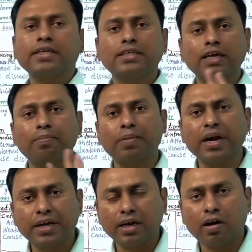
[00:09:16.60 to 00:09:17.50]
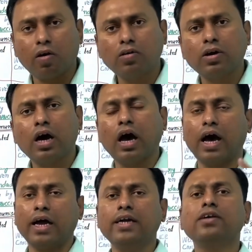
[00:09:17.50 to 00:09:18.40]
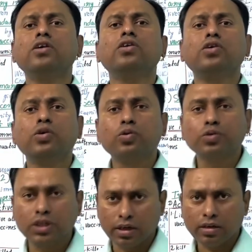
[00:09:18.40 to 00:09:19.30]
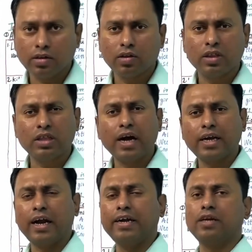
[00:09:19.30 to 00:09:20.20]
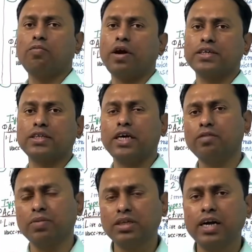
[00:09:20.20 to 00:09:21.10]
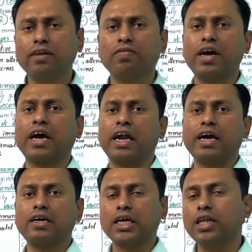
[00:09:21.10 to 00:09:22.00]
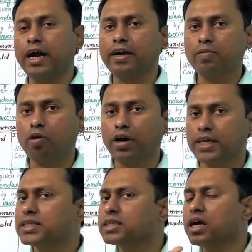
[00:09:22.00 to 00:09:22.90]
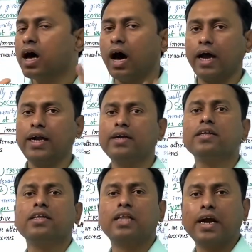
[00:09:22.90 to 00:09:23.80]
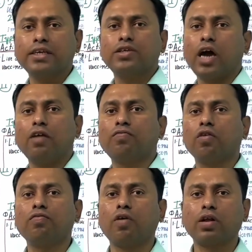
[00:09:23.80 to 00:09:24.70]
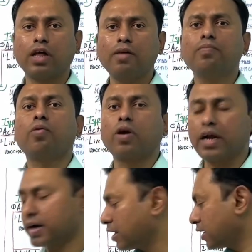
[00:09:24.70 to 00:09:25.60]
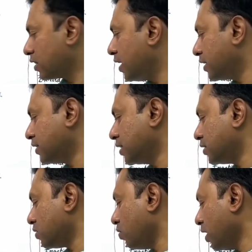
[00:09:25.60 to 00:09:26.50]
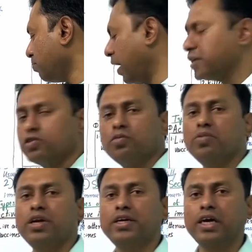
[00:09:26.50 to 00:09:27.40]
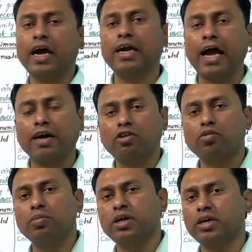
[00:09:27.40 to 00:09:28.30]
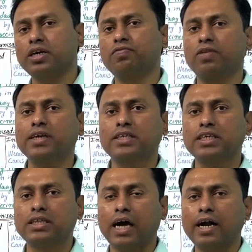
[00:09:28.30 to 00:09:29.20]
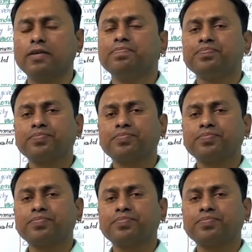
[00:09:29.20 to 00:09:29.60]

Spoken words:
separating out and using that antibodies. It means that we are collecting the antibodies, and that is helpful for the protecting the disease. Okay, passive immunity and active immunity difference is that